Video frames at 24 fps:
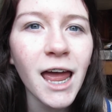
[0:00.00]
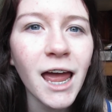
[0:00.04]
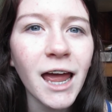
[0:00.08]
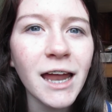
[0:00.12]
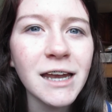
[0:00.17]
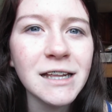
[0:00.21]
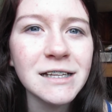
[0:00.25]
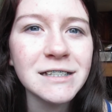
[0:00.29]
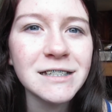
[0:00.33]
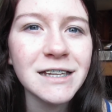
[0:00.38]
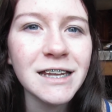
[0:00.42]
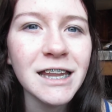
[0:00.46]

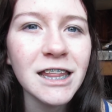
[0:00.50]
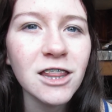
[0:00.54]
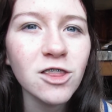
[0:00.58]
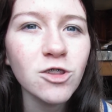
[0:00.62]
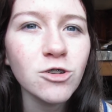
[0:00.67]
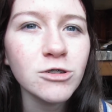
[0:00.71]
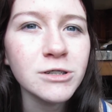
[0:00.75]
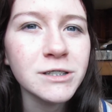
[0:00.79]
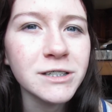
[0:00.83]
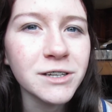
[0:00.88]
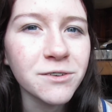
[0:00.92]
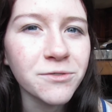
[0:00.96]
and it didn't
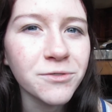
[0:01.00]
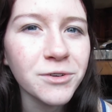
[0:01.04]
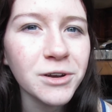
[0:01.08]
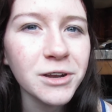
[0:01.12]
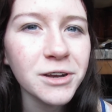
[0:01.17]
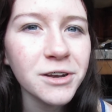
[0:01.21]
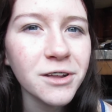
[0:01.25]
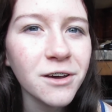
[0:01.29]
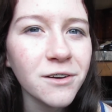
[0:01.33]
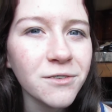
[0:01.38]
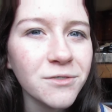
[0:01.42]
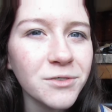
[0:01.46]
look
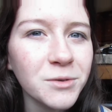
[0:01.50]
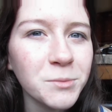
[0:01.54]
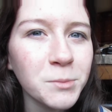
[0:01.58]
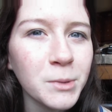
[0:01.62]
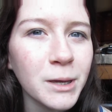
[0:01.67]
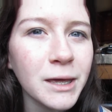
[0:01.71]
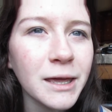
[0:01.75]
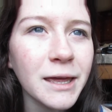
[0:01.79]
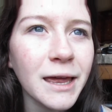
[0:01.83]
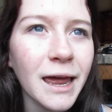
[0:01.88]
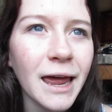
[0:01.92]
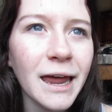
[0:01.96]
different enough for
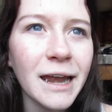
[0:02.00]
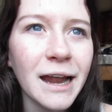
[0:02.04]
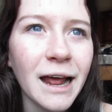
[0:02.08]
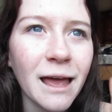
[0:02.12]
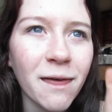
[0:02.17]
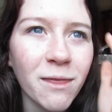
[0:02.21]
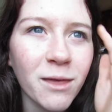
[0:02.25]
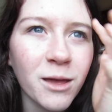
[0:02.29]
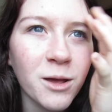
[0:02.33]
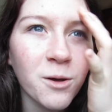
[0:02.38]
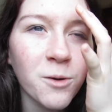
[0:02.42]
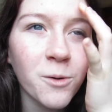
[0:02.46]
me, and I